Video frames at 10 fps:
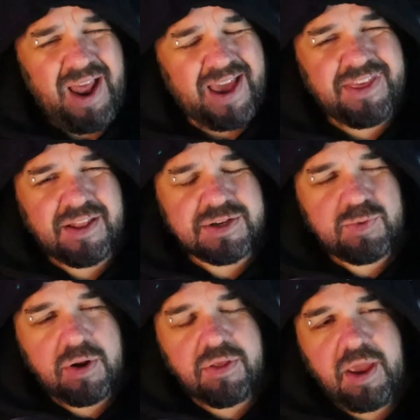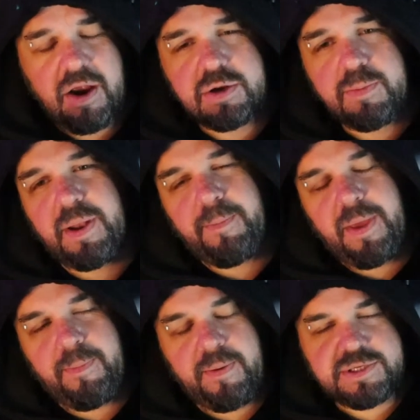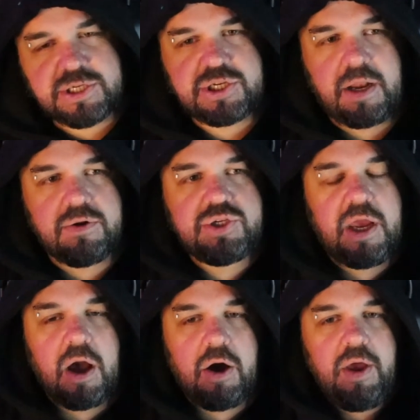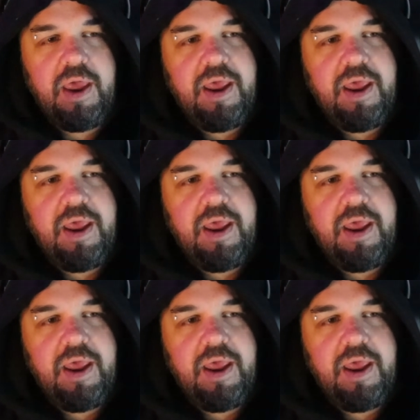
I think there's one other character, but may- maybe it's just Shadow Jago.